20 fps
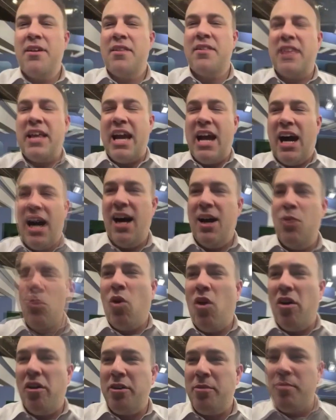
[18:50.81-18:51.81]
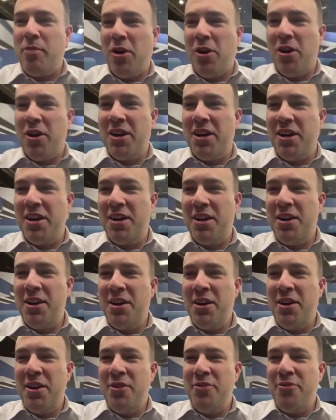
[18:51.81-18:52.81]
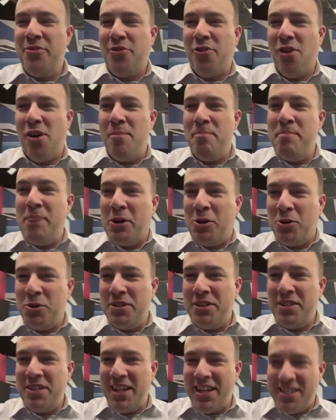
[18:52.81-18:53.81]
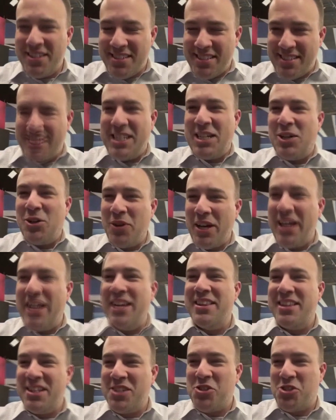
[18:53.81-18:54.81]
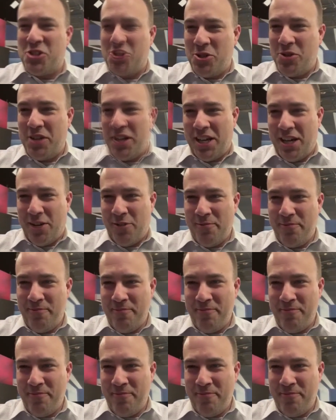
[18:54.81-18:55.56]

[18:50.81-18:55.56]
the high water mark from Milton is still in this studio.